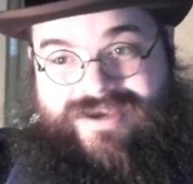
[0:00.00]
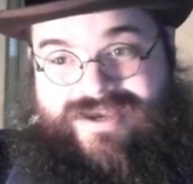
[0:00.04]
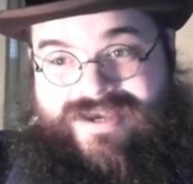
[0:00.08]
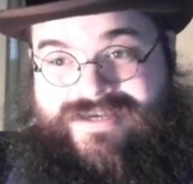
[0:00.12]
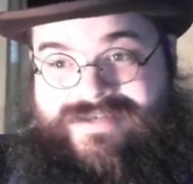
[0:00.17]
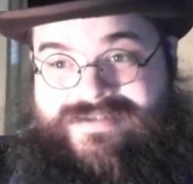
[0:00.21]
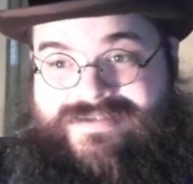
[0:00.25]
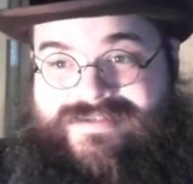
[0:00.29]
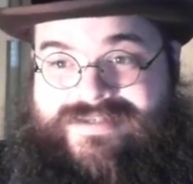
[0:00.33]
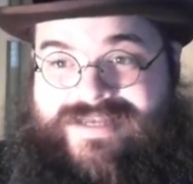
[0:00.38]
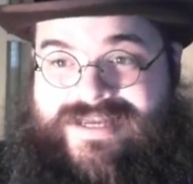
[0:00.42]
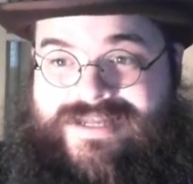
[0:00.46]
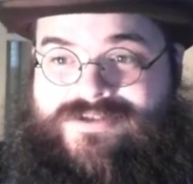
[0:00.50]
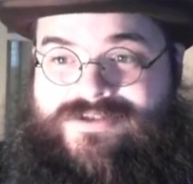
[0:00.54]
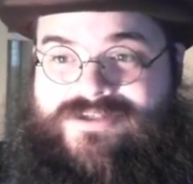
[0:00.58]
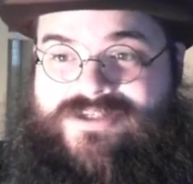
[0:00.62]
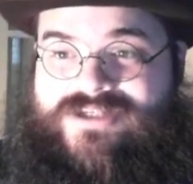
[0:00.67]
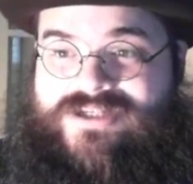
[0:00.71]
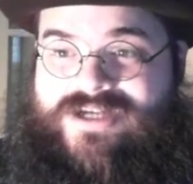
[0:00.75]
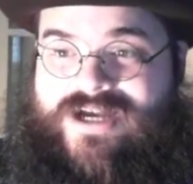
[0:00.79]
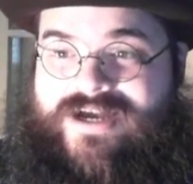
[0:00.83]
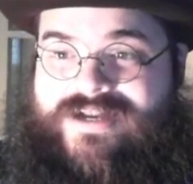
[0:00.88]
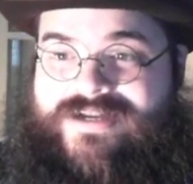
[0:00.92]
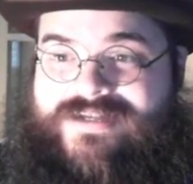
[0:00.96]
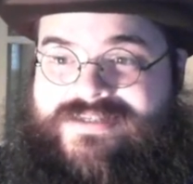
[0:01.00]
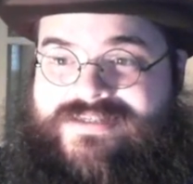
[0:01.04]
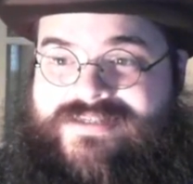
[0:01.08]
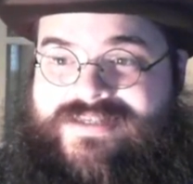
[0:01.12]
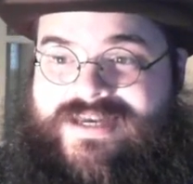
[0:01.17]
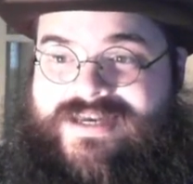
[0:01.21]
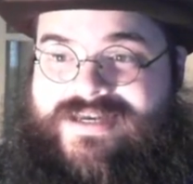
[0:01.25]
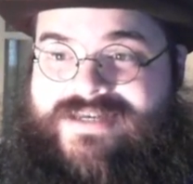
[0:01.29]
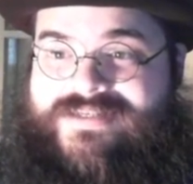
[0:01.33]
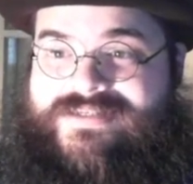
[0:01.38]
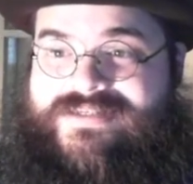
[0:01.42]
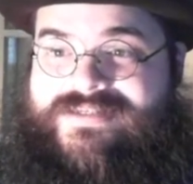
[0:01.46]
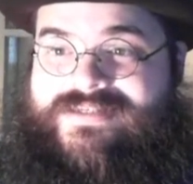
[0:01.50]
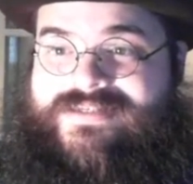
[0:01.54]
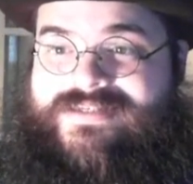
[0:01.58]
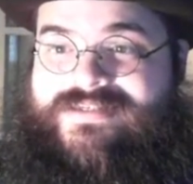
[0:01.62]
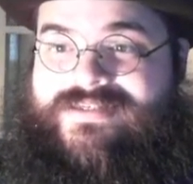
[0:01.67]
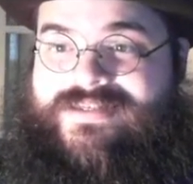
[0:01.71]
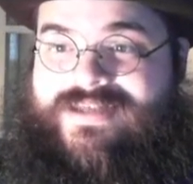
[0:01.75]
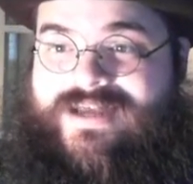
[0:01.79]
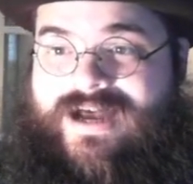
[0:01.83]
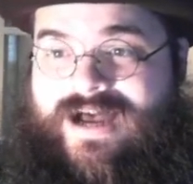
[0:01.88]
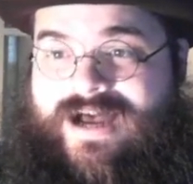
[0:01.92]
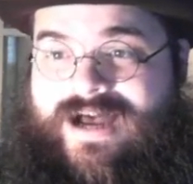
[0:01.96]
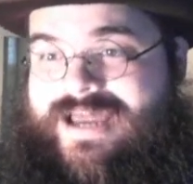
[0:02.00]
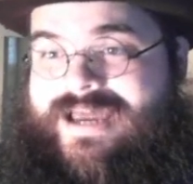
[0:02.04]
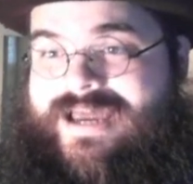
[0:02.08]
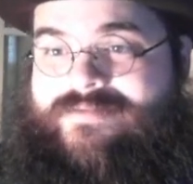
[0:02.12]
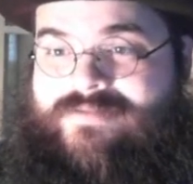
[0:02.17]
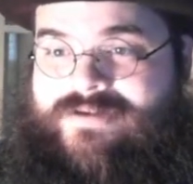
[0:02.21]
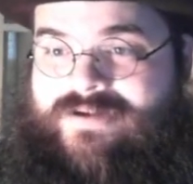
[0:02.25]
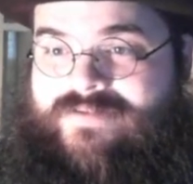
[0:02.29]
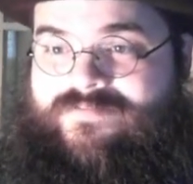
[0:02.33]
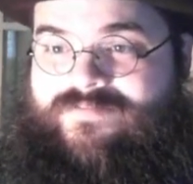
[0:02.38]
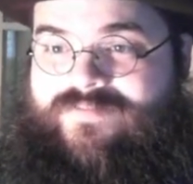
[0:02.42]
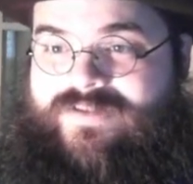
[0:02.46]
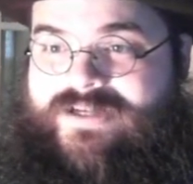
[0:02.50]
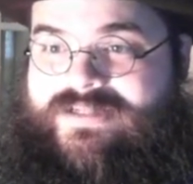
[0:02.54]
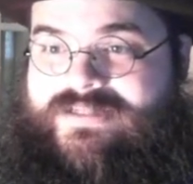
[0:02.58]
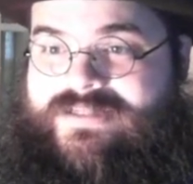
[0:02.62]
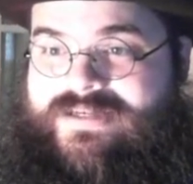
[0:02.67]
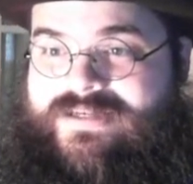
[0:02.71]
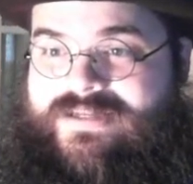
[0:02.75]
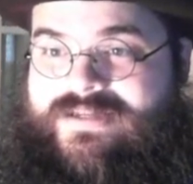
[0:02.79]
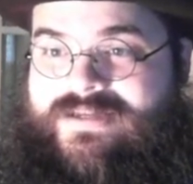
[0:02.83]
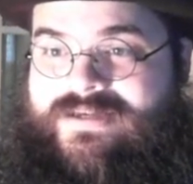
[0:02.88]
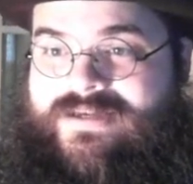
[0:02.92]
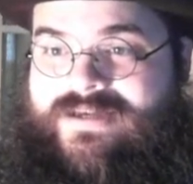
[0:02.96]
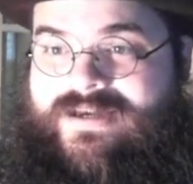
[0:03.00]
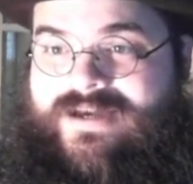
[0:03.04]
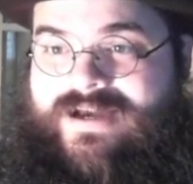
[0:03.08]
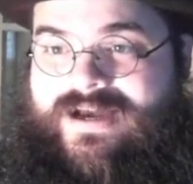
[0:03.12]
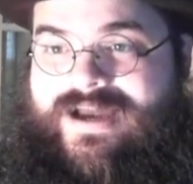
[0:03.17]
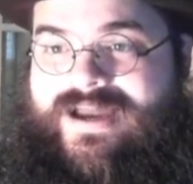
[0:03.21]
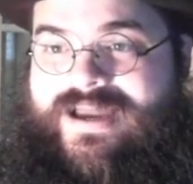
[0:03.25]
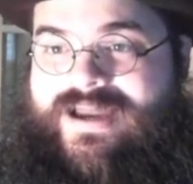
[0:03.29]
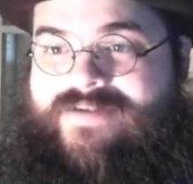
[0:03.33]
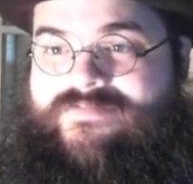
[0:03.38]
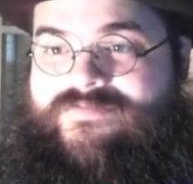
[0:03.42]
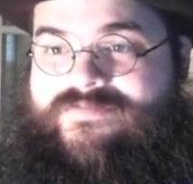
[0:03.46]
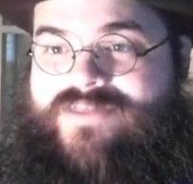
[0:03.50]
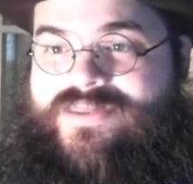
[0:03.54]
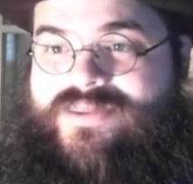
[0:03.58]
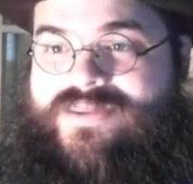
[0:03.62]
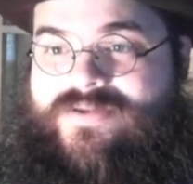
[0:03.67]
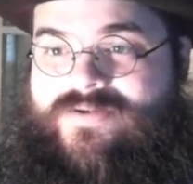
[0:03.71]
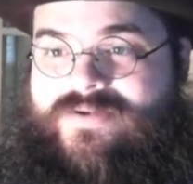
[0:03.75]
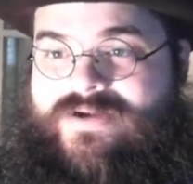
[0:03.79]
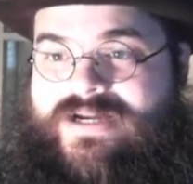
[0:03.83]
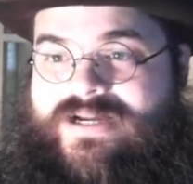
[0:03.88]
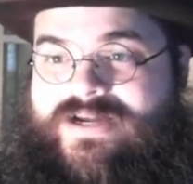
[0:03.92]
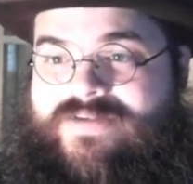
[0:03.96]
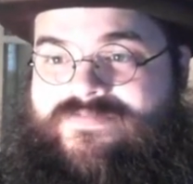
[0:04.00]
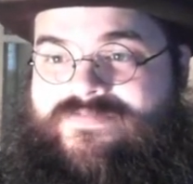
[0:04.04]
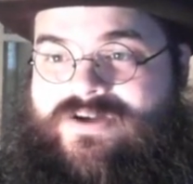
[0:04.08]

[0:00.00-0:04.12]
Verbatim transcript: Sensana says, I am conflicted. I have three of a